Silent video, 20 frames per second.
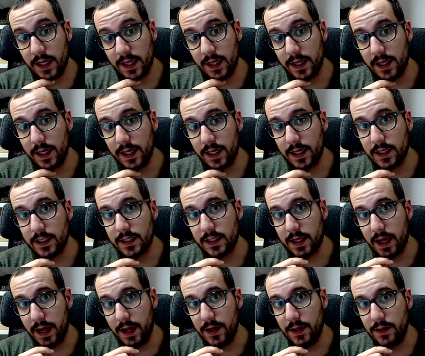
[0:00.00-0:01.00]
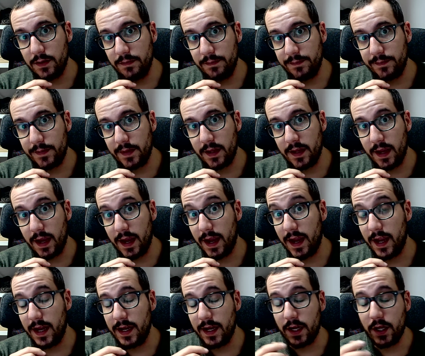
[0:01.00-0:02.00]
the scale,
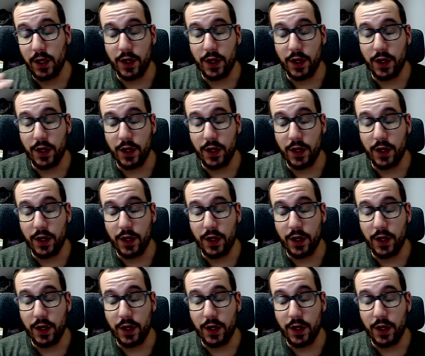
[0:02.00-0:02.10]
and it could